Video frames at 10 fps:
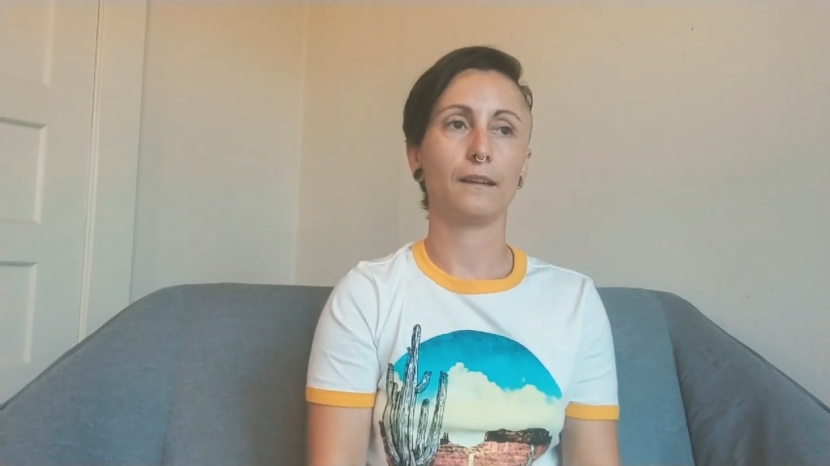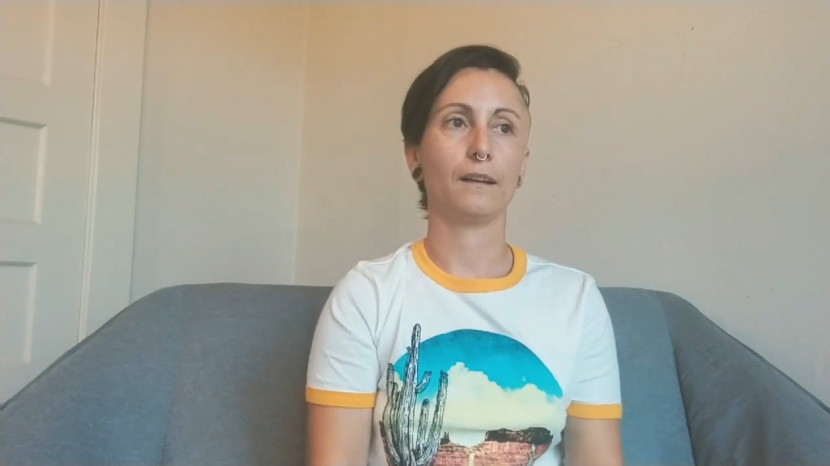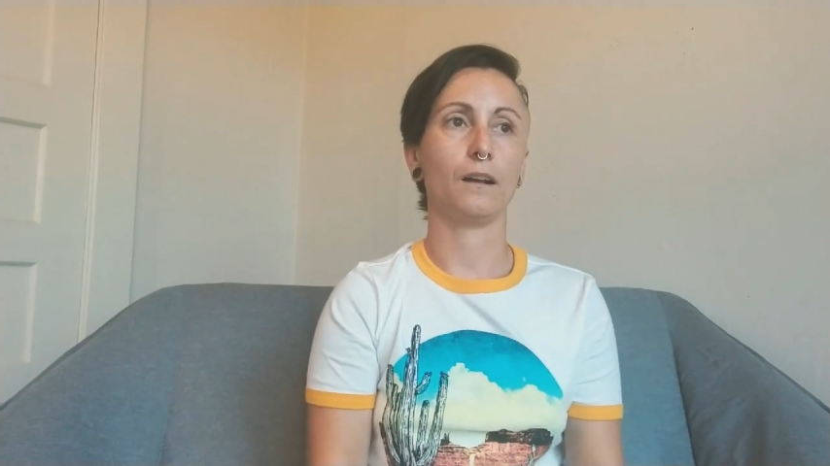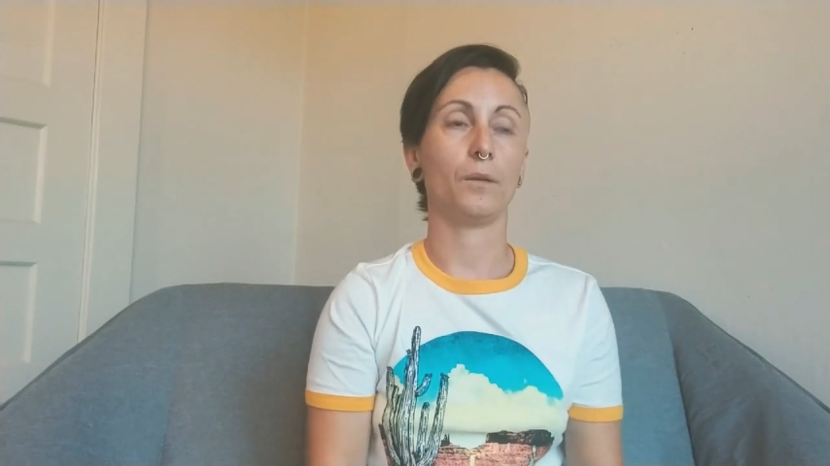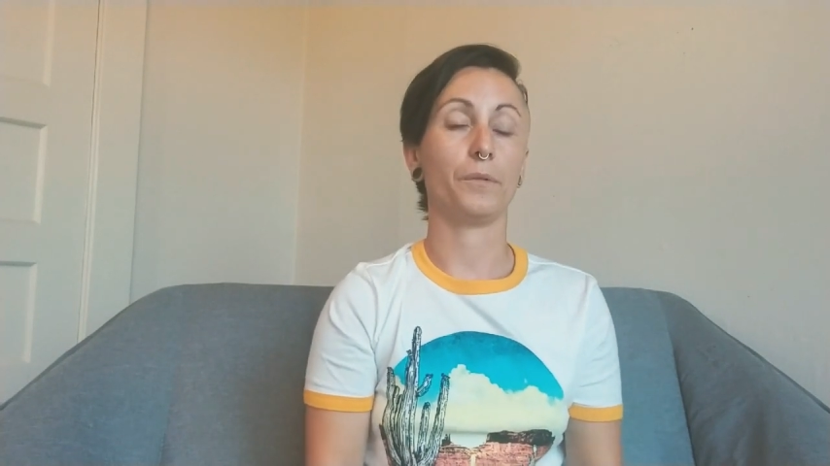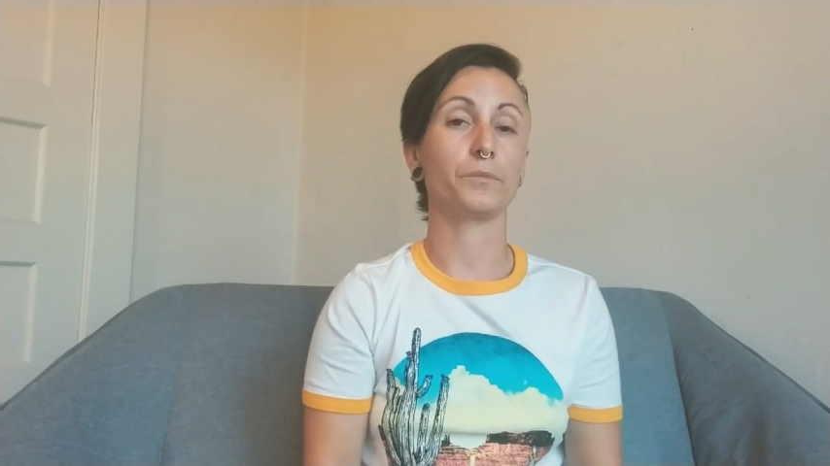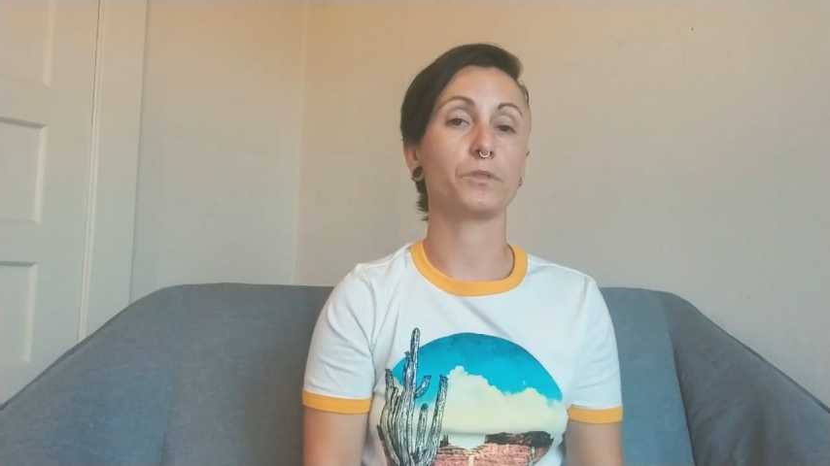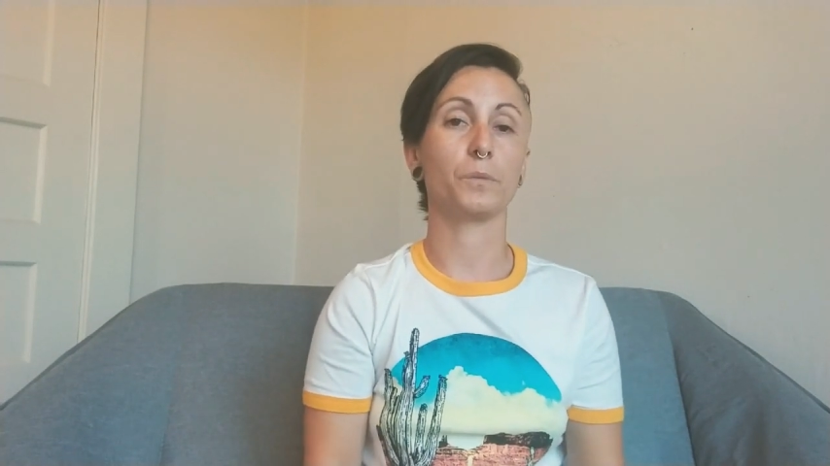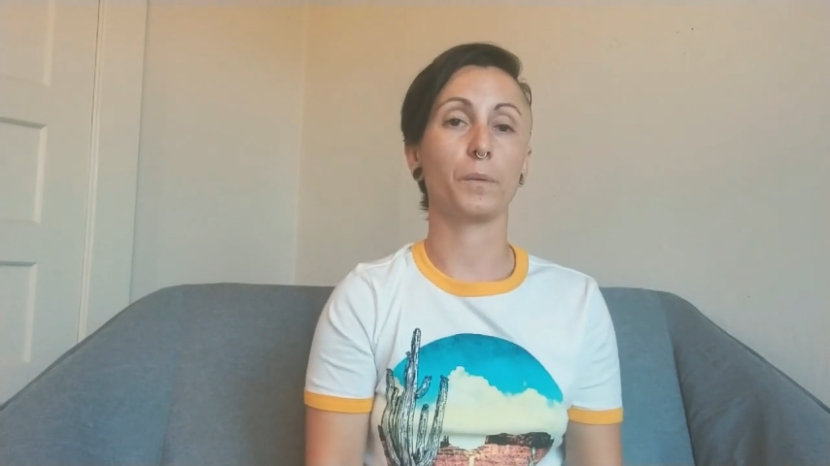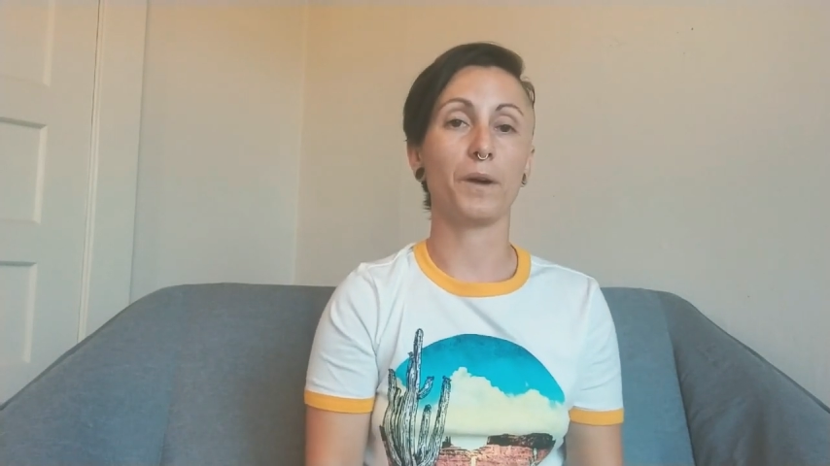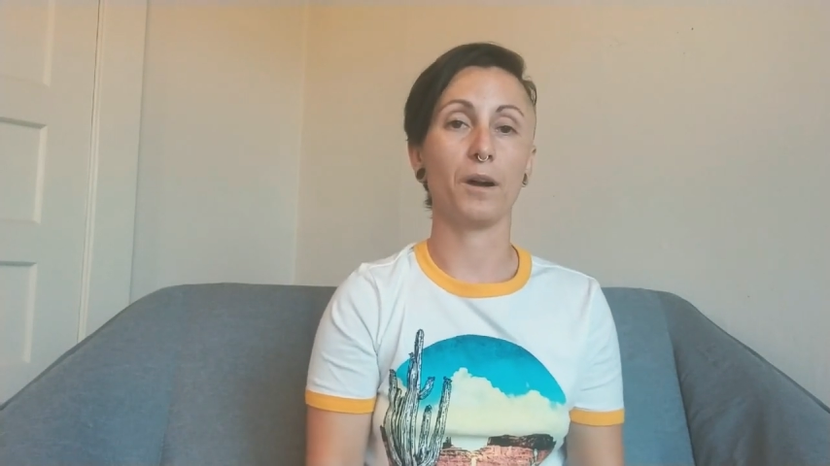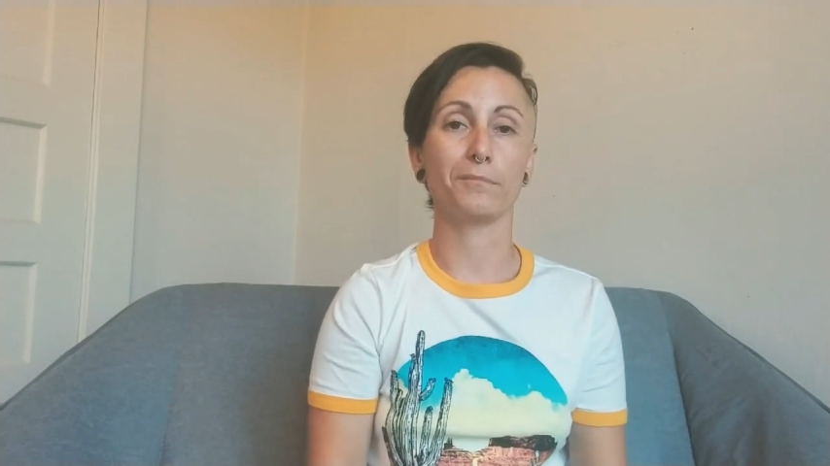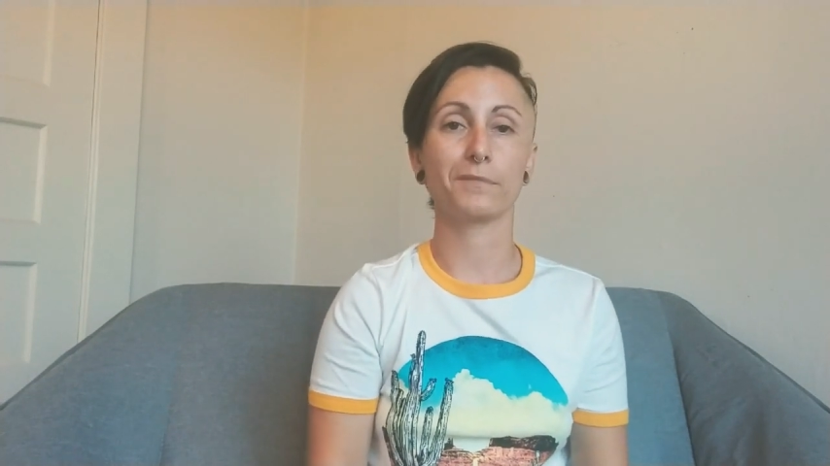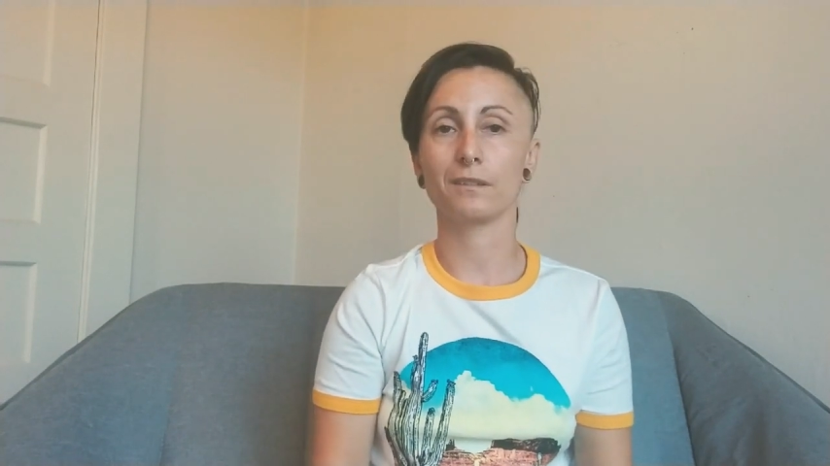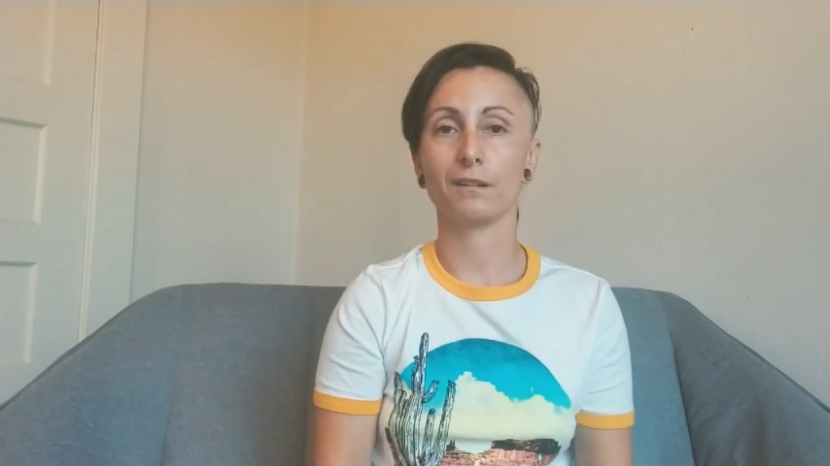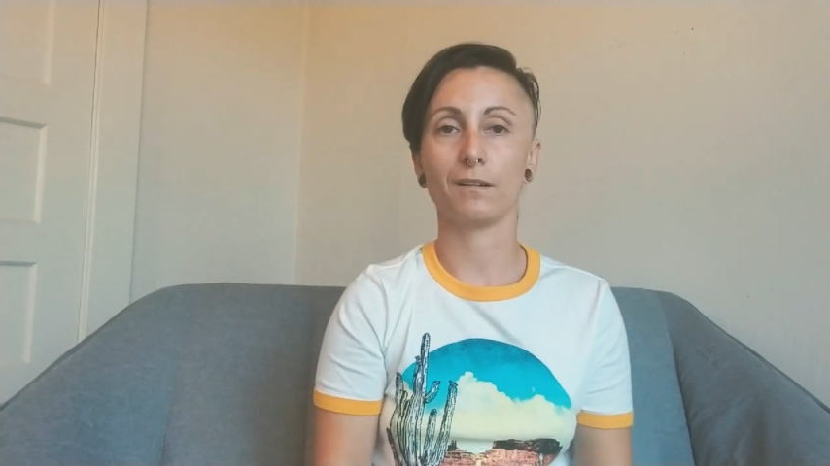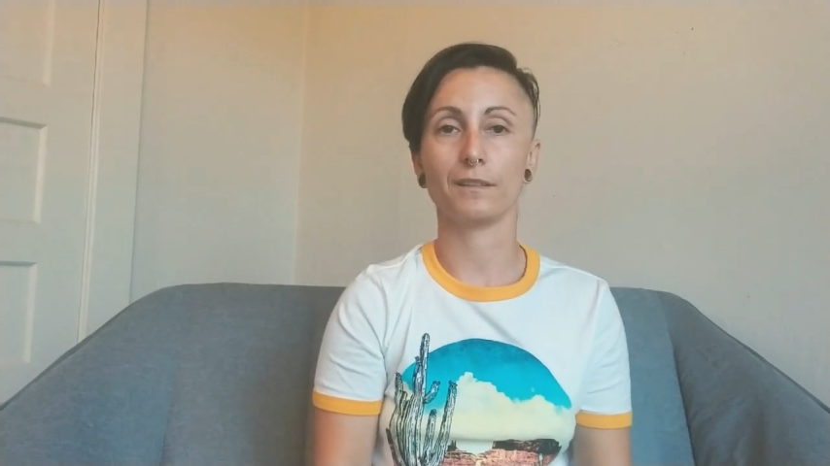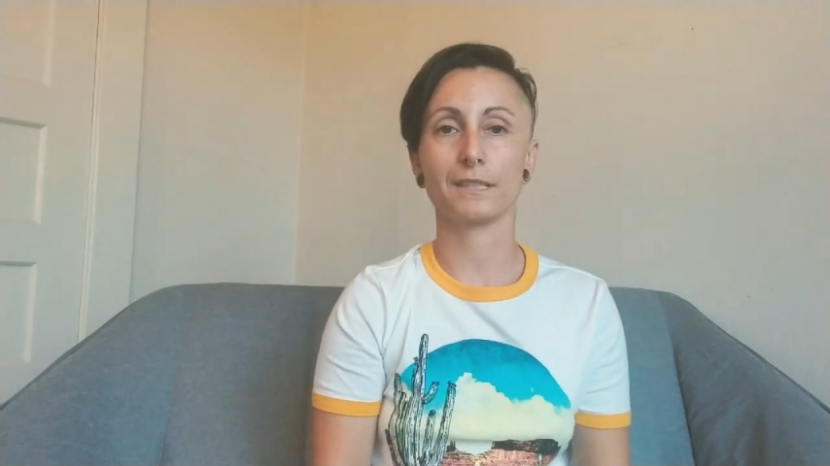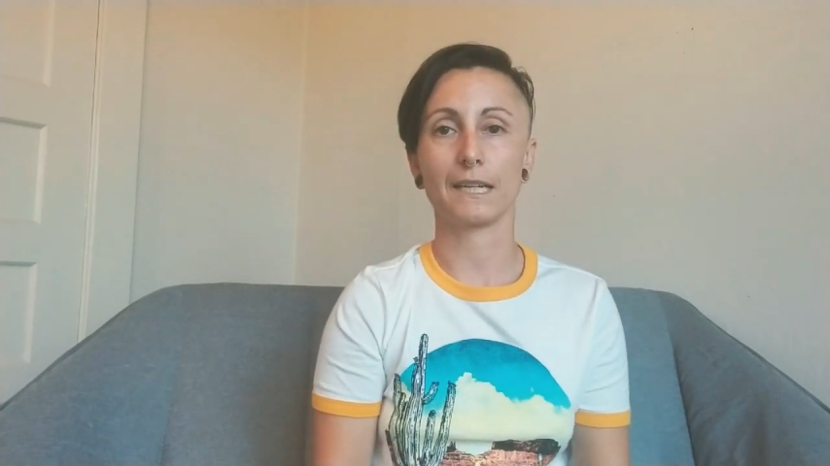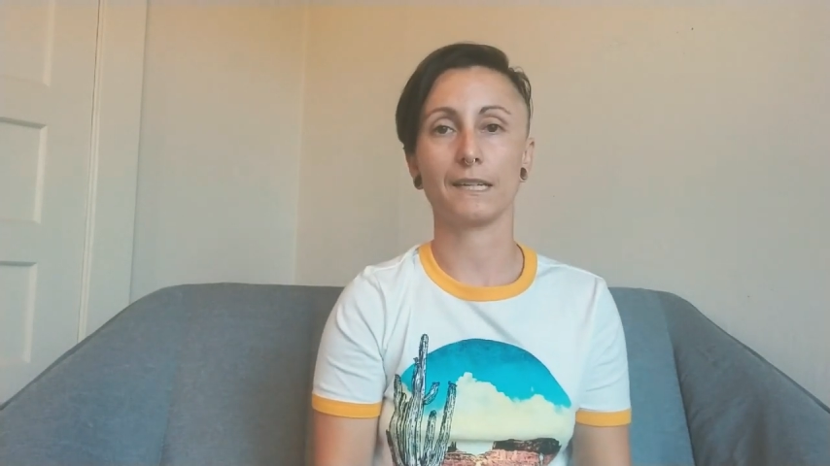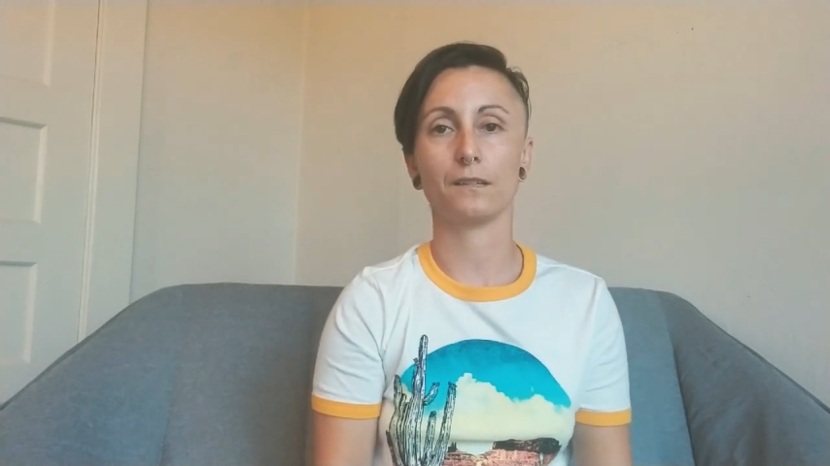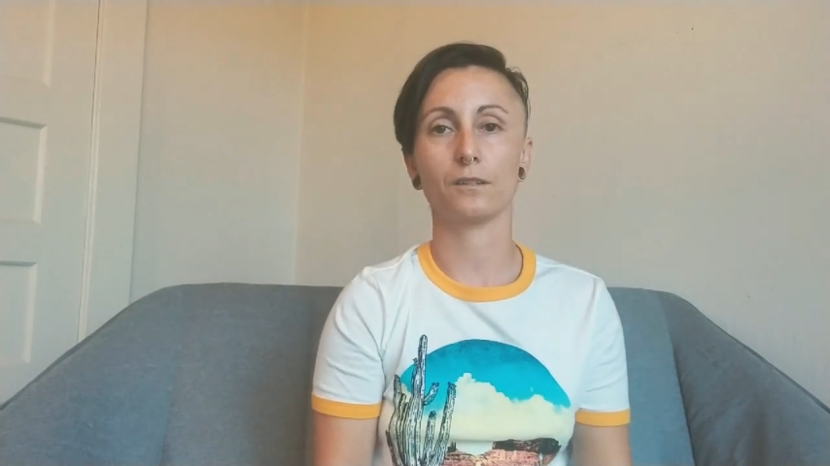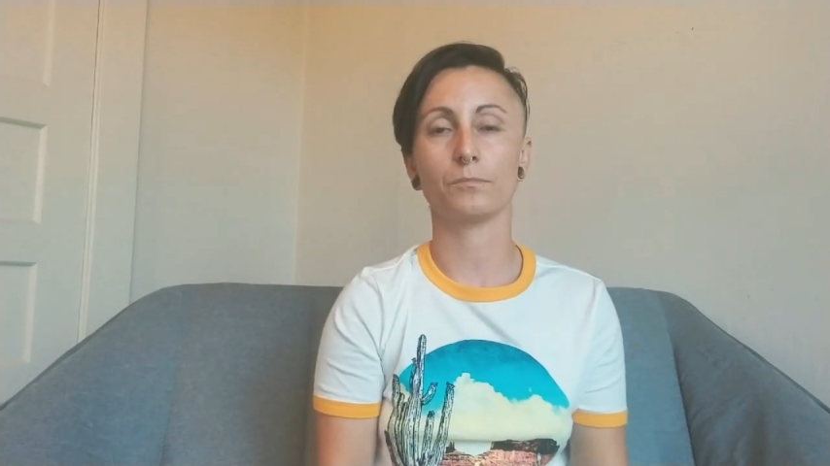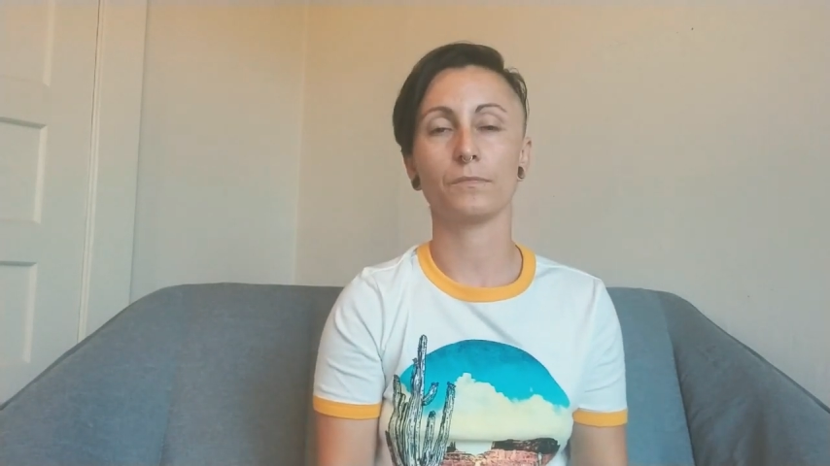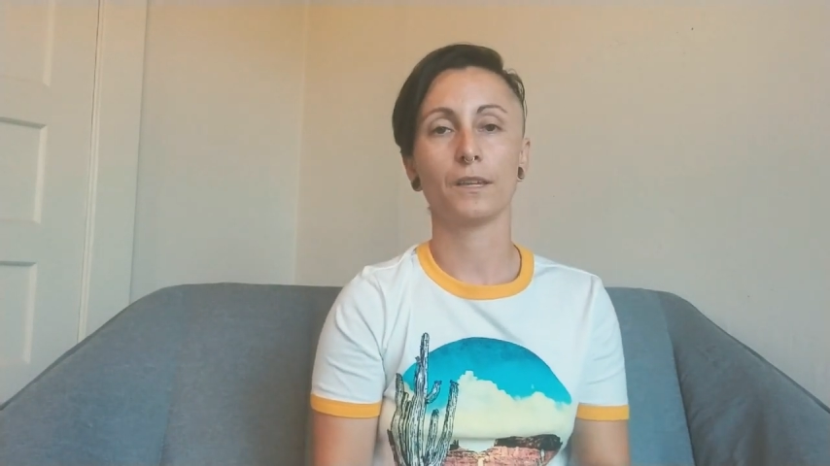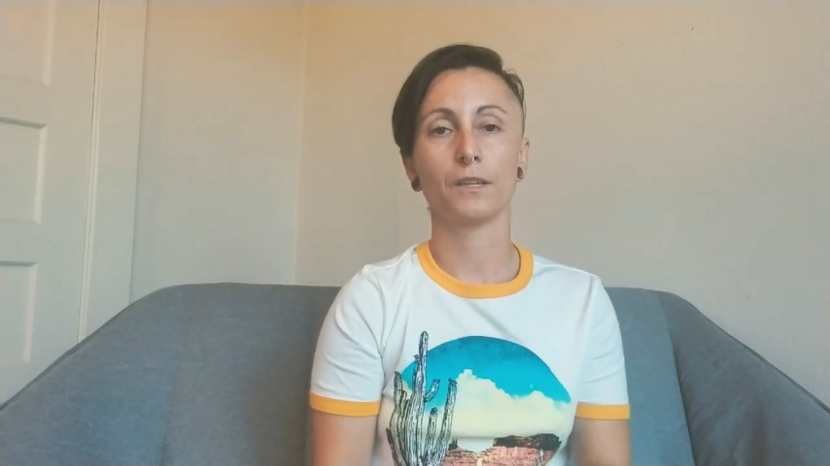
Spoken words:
I'm super pumped on this item,